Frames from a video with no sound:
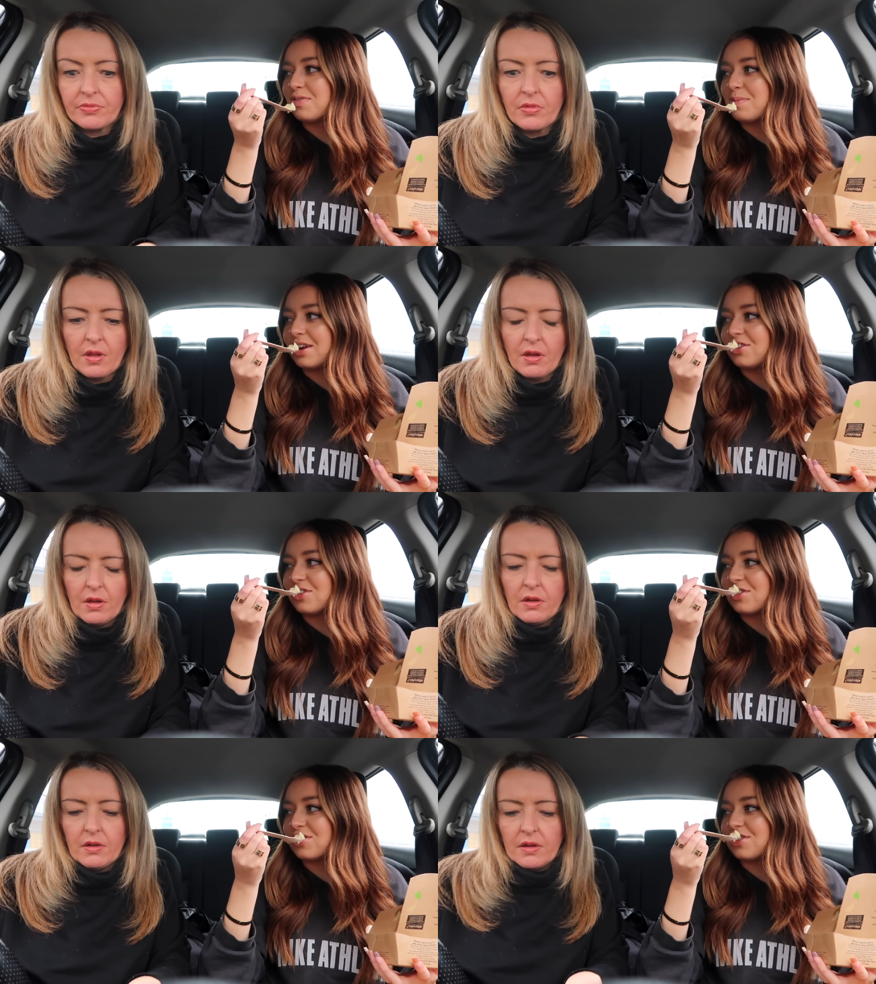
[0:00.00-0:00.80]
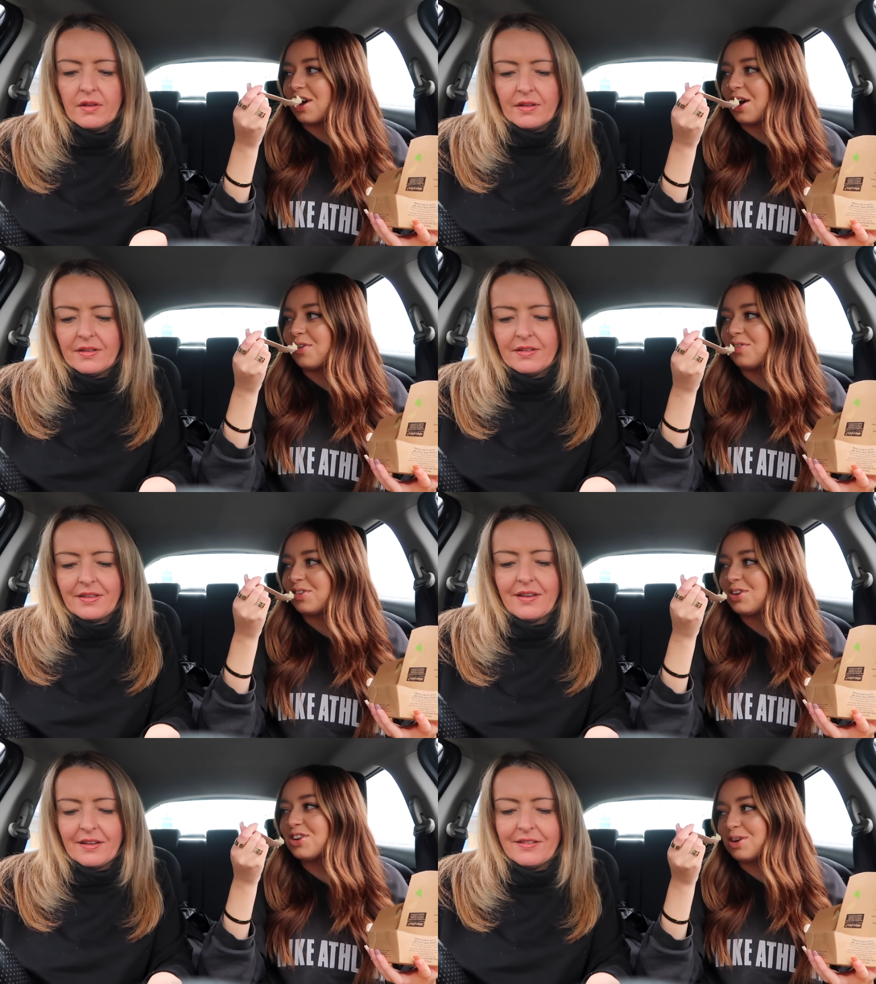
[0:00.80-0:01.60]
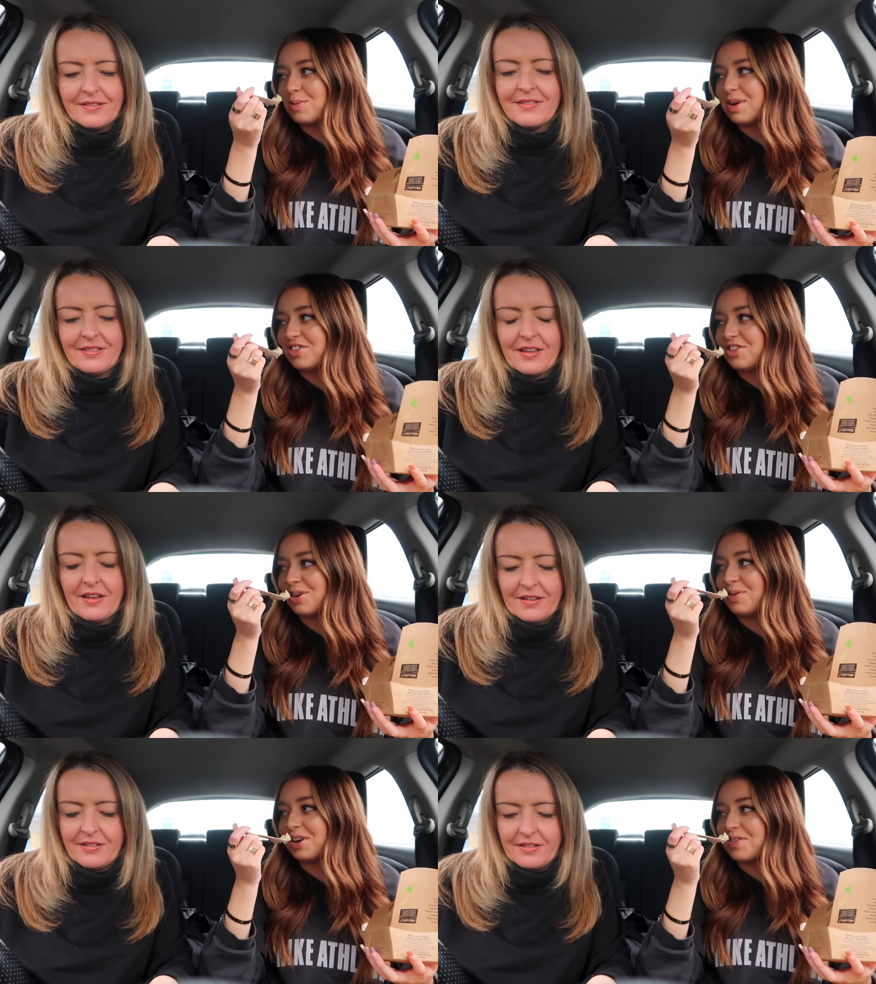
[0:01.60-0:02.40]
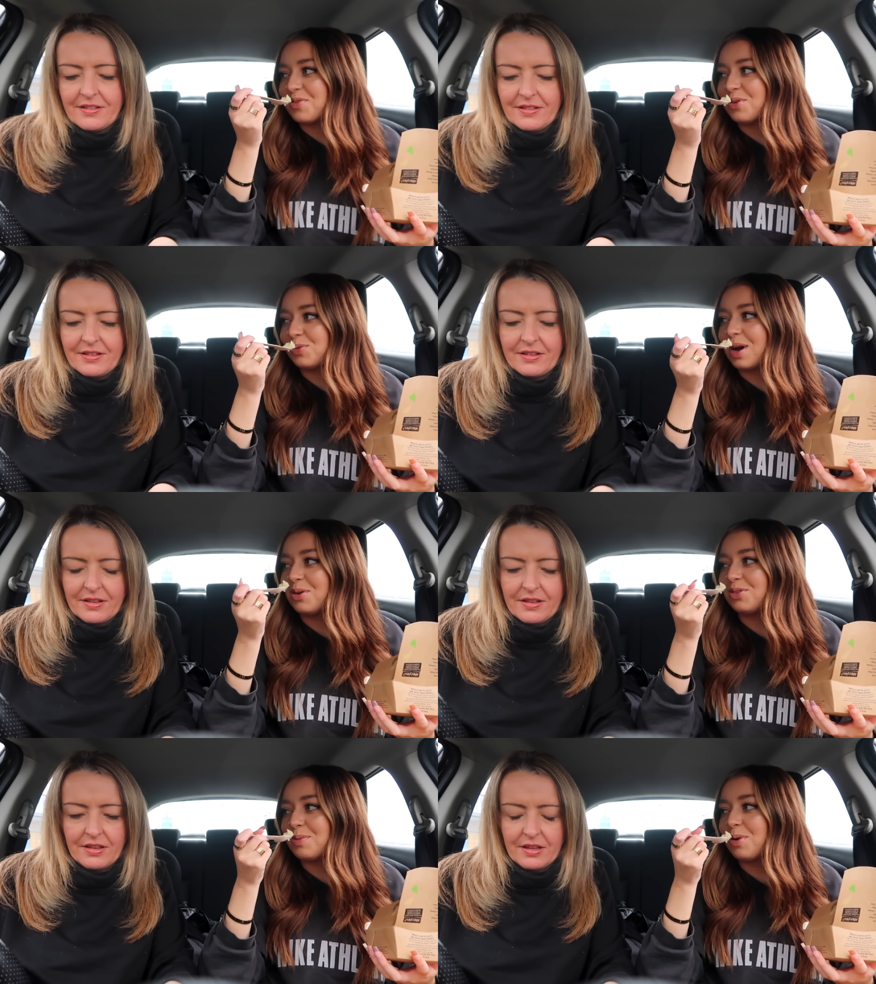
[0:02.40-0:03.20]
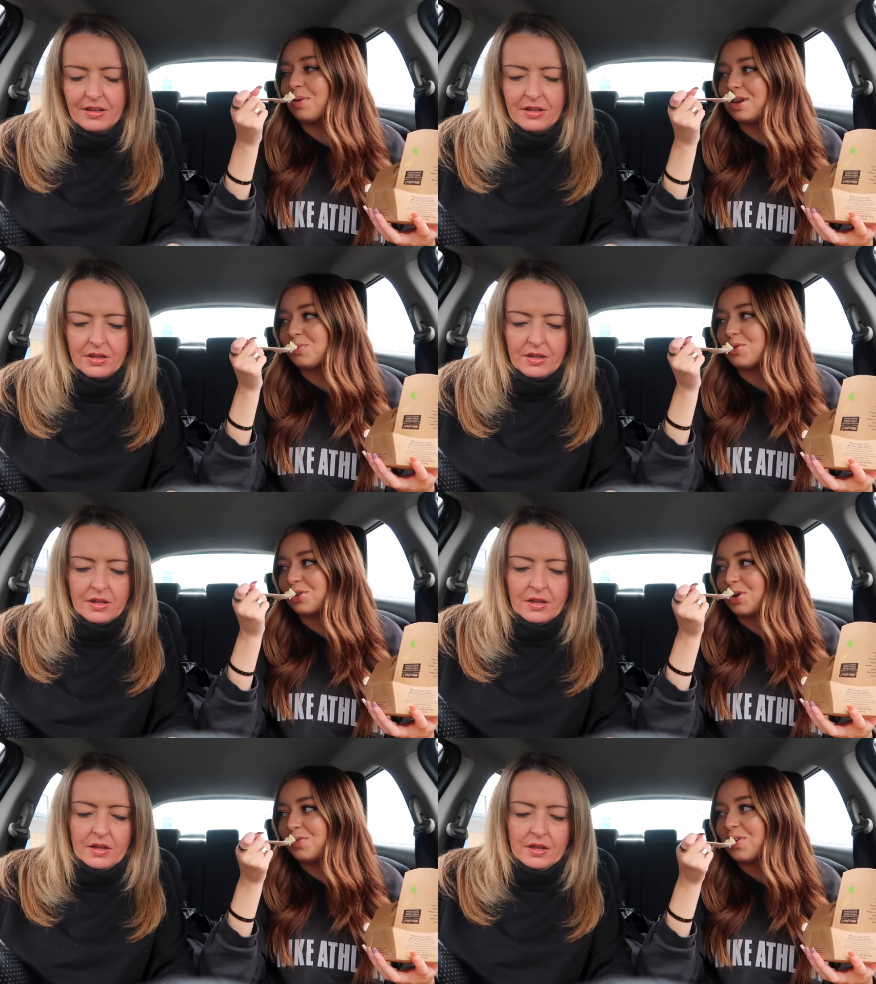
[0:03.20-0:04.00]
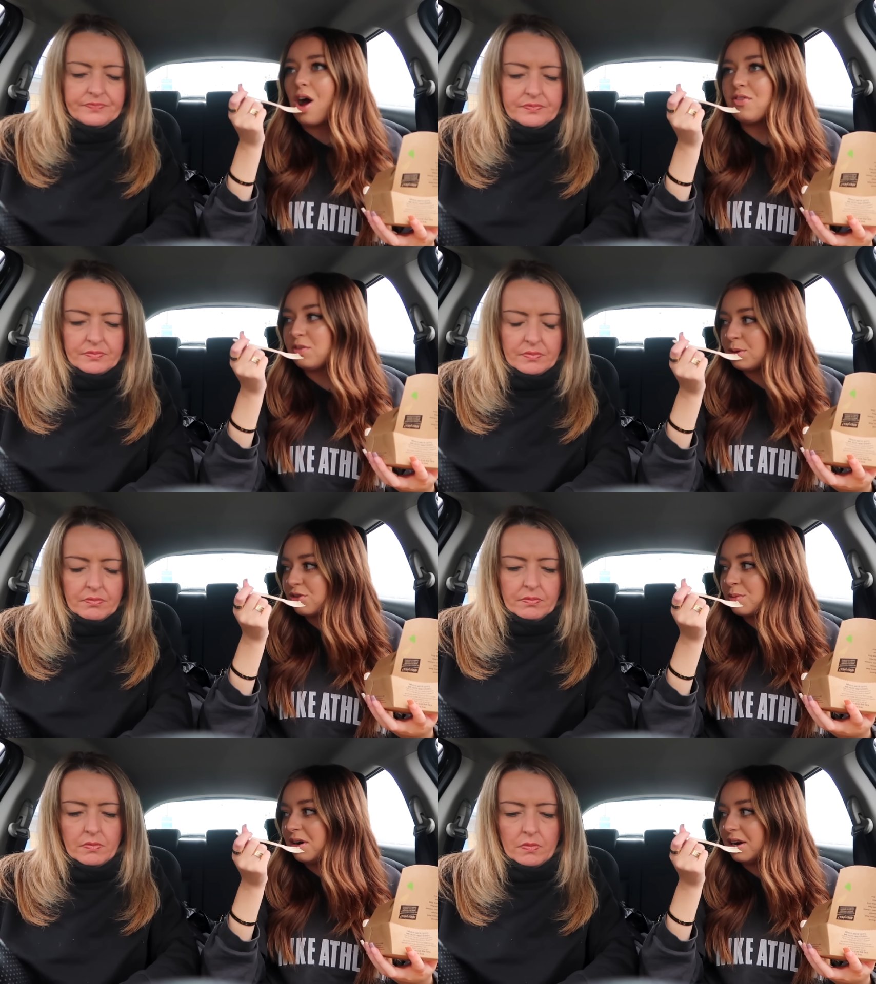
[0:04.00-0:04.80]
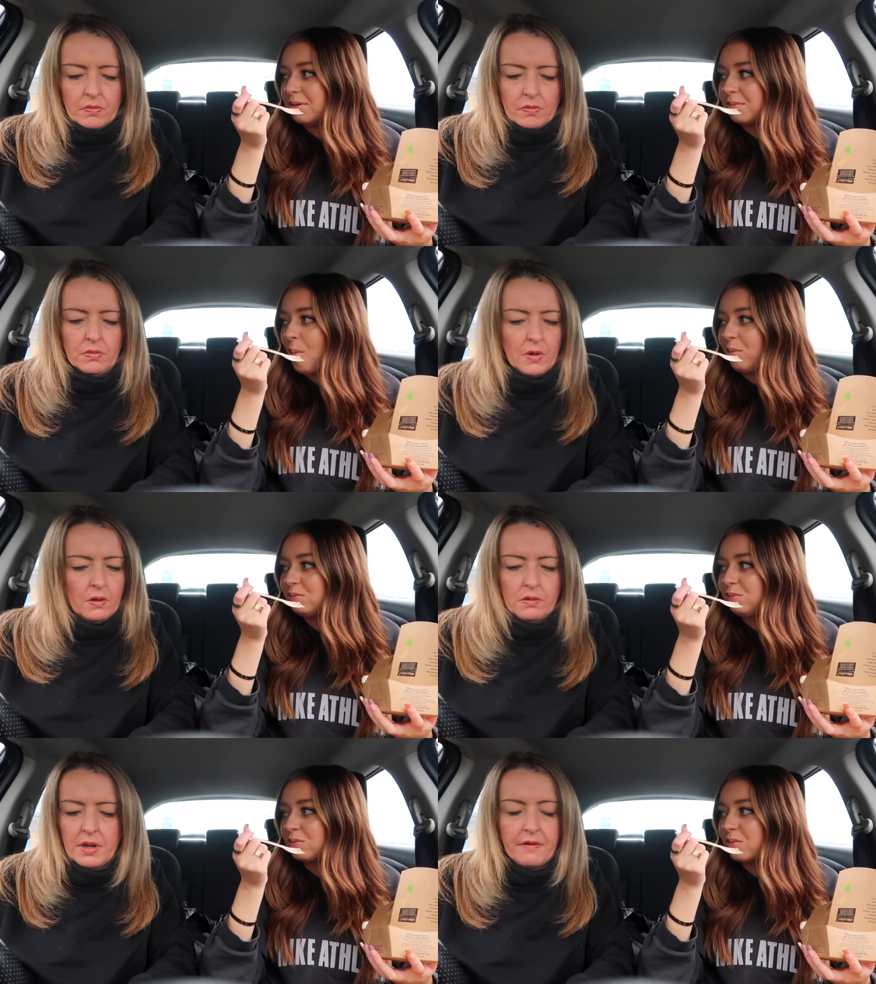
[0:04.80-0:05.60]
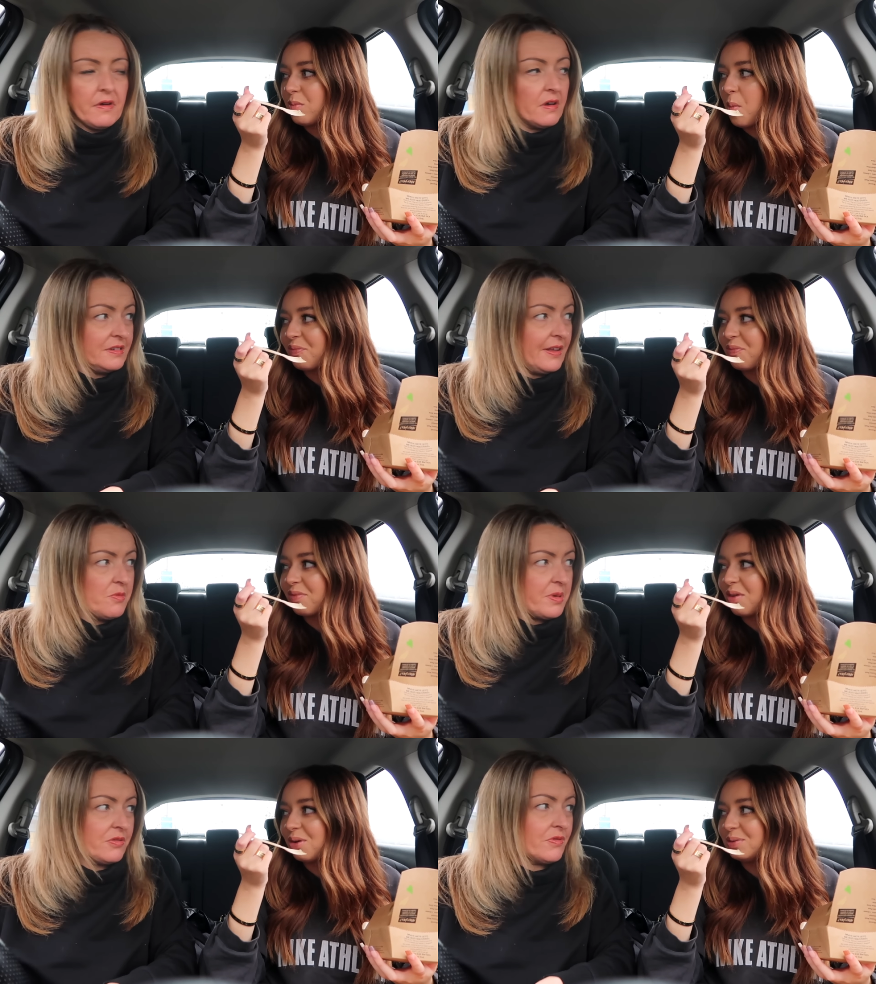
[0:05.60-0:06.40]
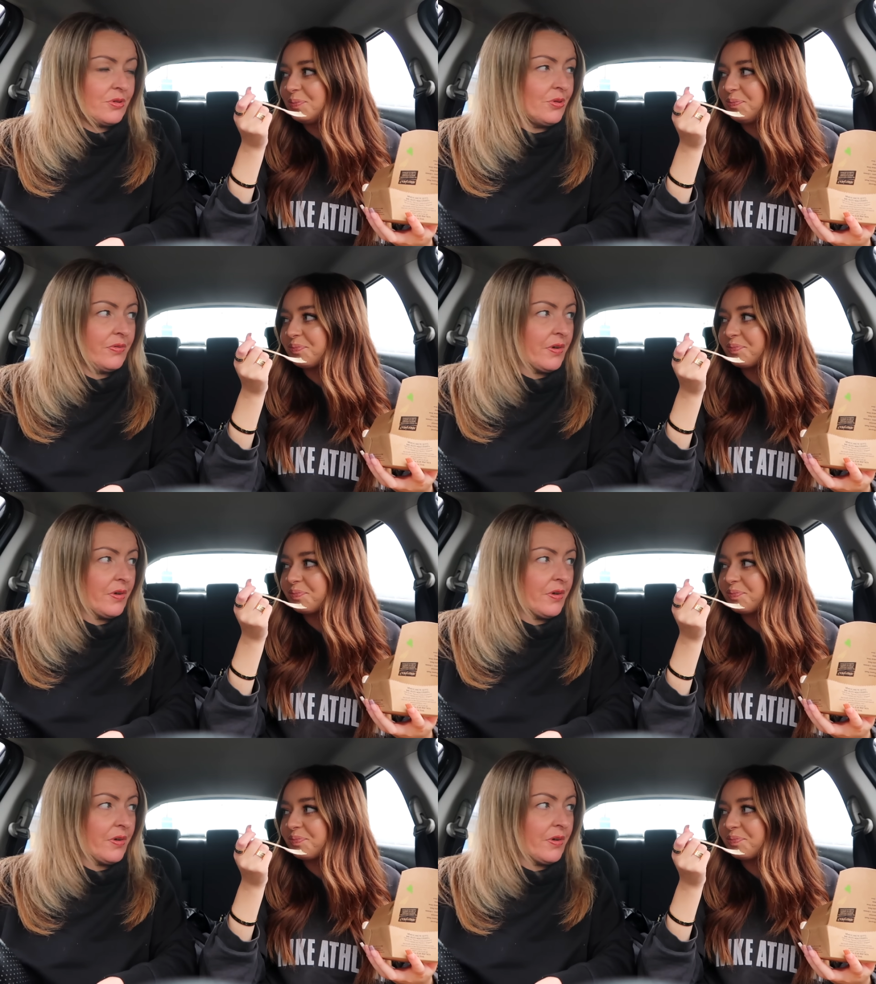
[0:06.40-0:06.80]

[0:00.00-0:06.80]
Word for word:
Speaker 1: for messages and stuff. Yeah. You know what messages yeah. I was looking for as well, so I yeah. probably would have. Have you ever been through mine?
Speaker 2: No, never. Never been through your